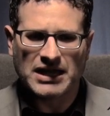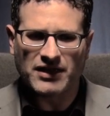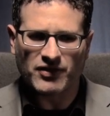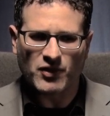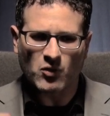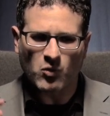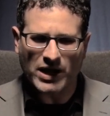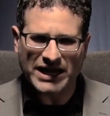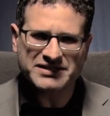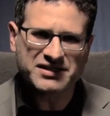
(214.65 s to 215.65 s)
And the
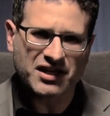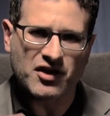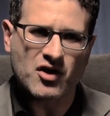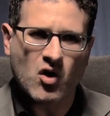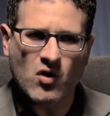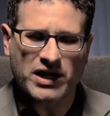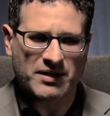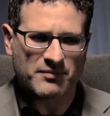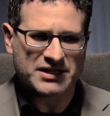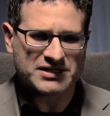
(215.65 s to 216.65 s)
way to know him